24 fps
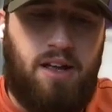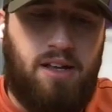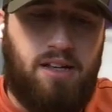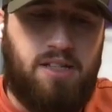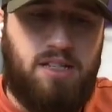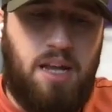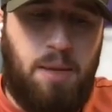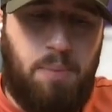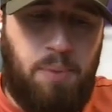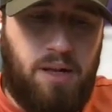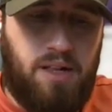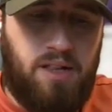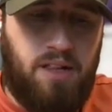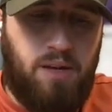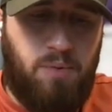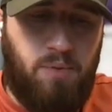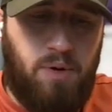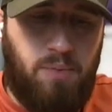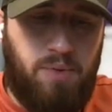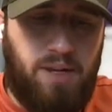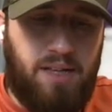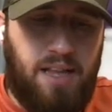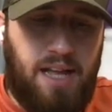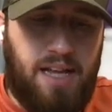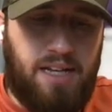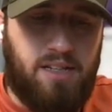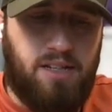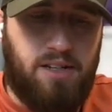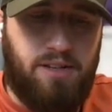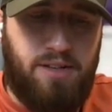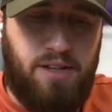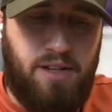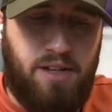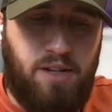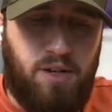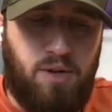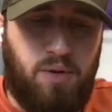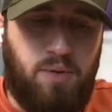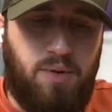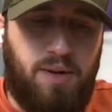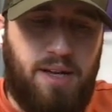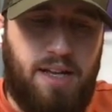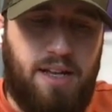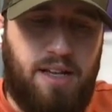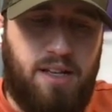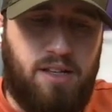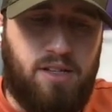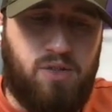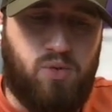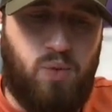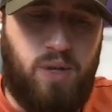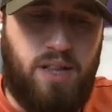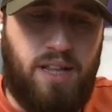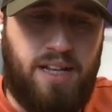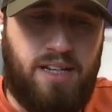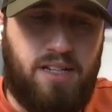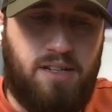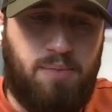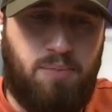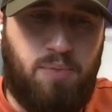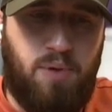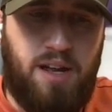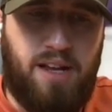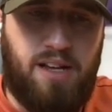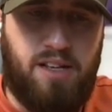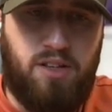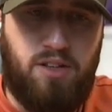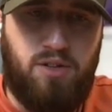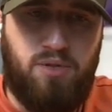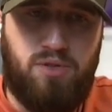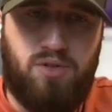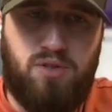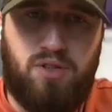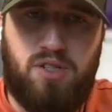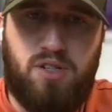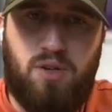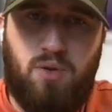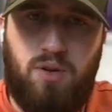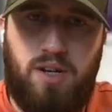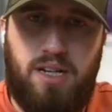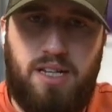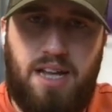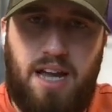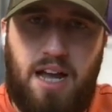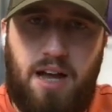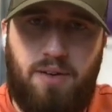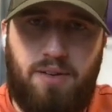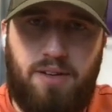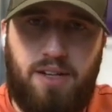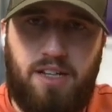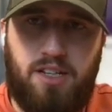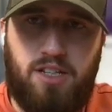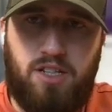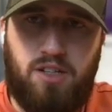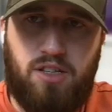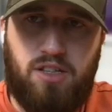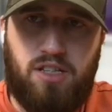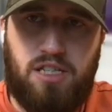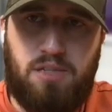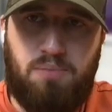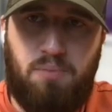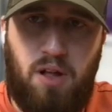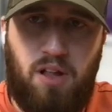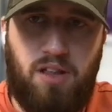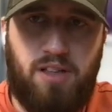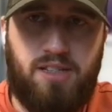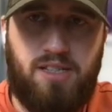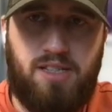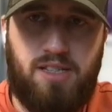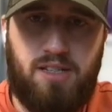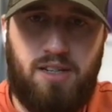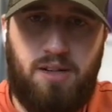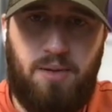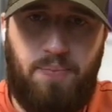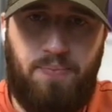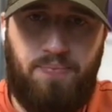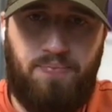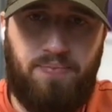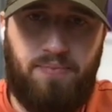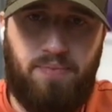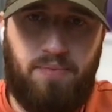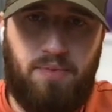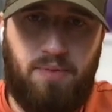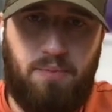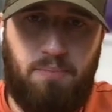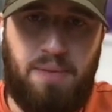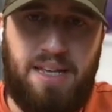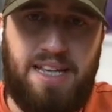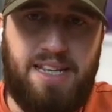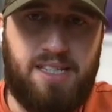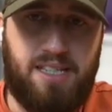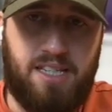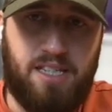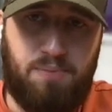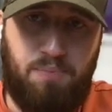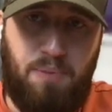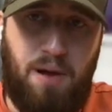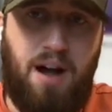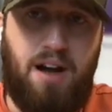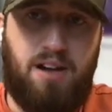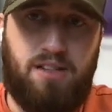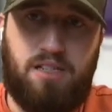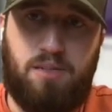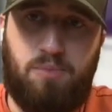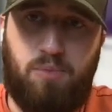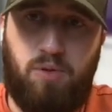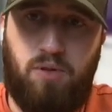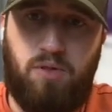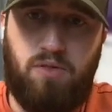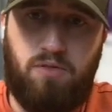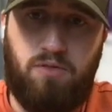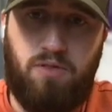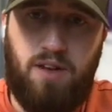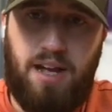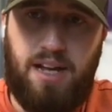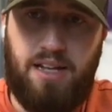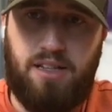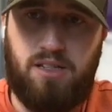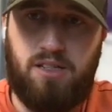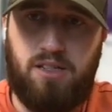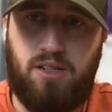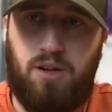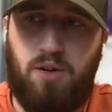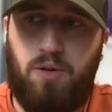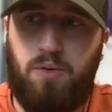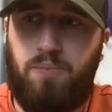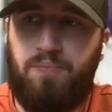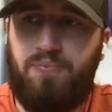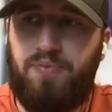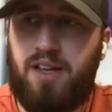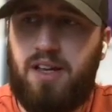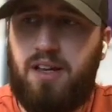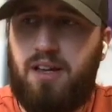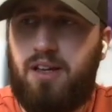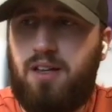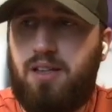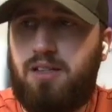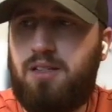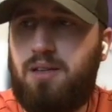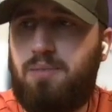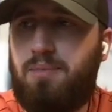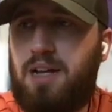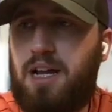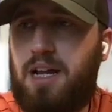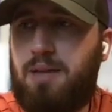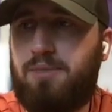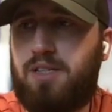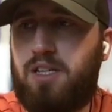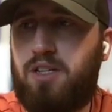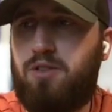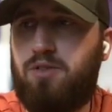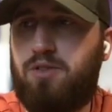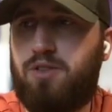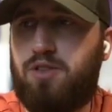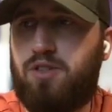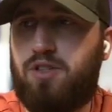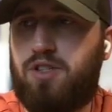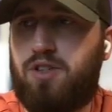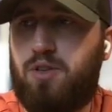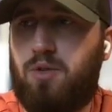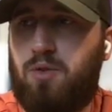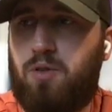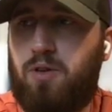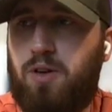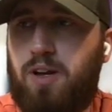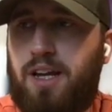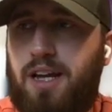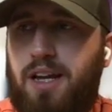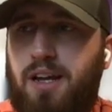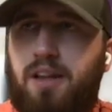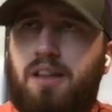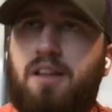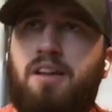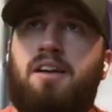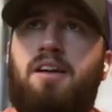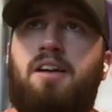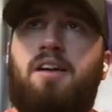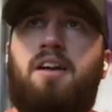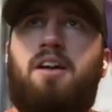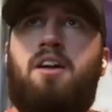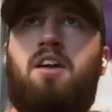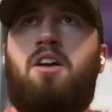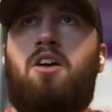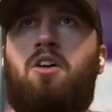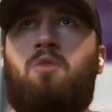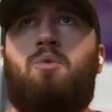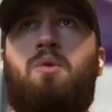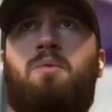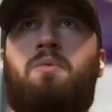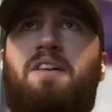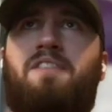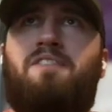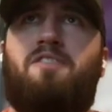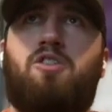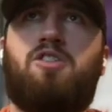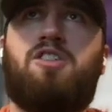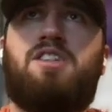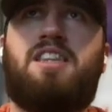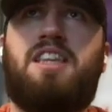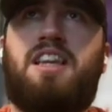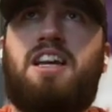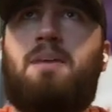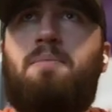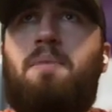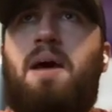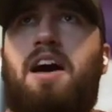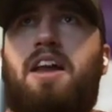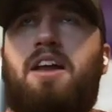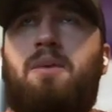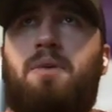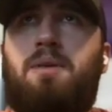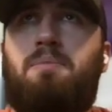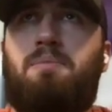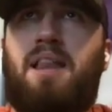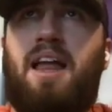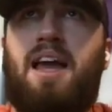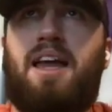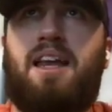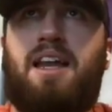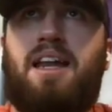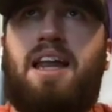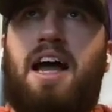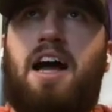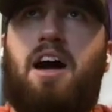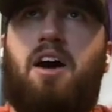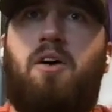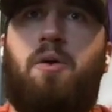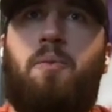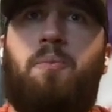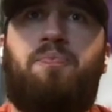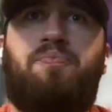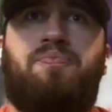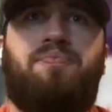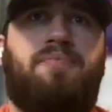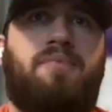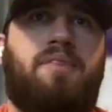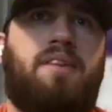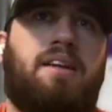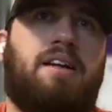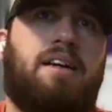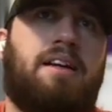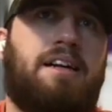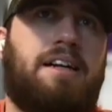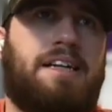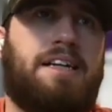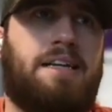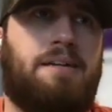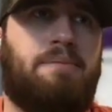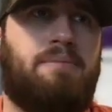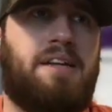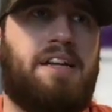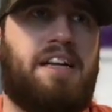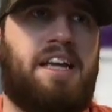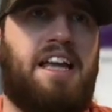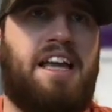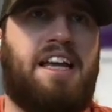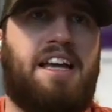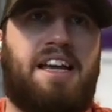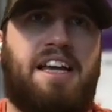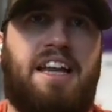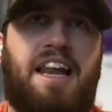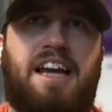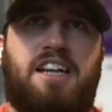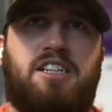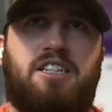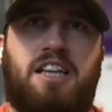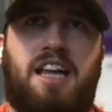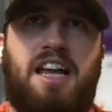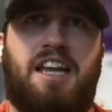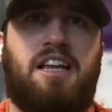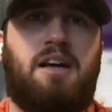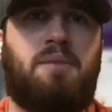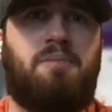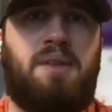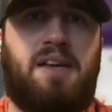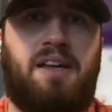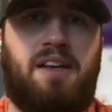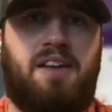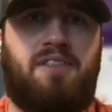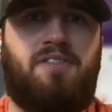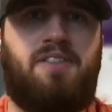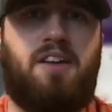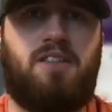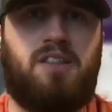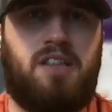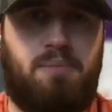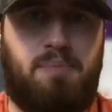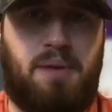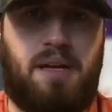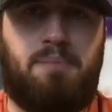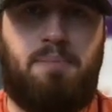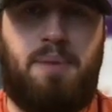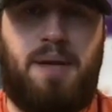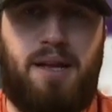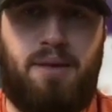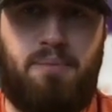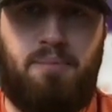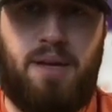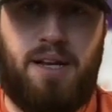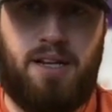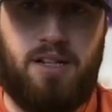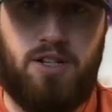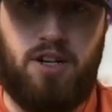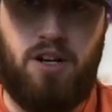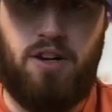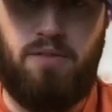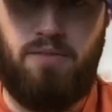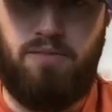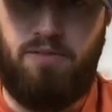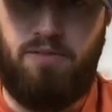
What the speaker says: typically what we like to do is we like to break a user story down into the smallest pieces possible, right? So sometimes a user story, when we first think about it, we plan it out, it can actually end up being a fairly big picture,